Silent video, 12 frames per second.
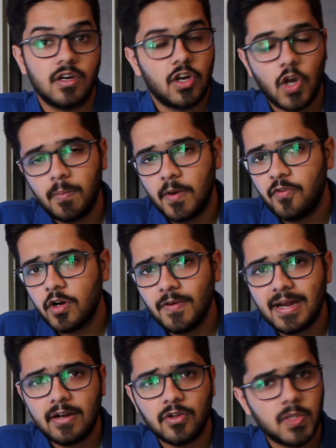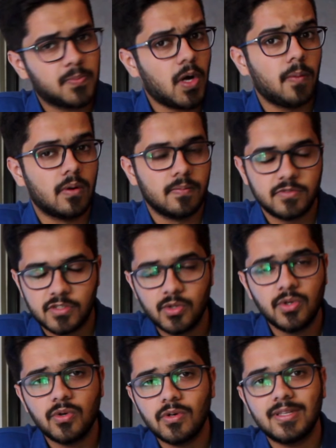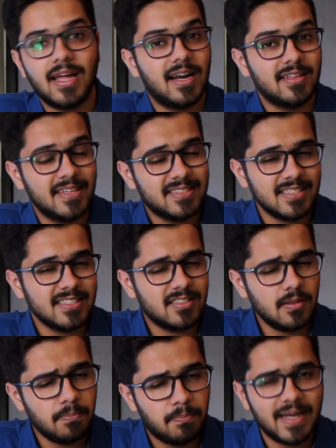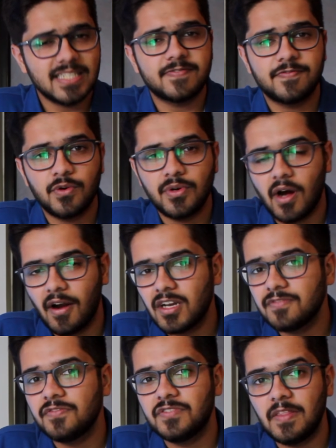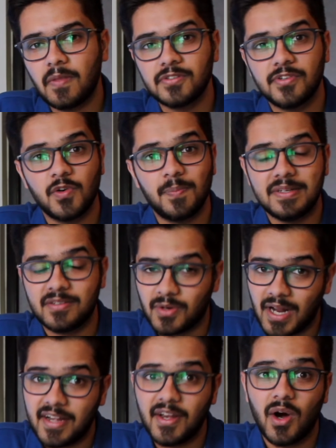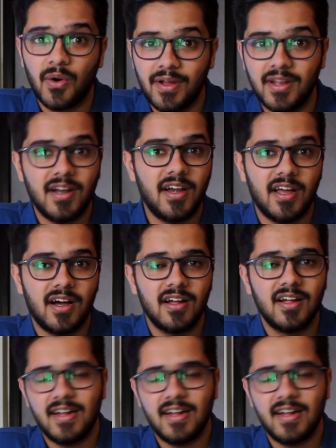Now before we get to the problems, do note that this is the best phone under 15,000 rupees right now in India.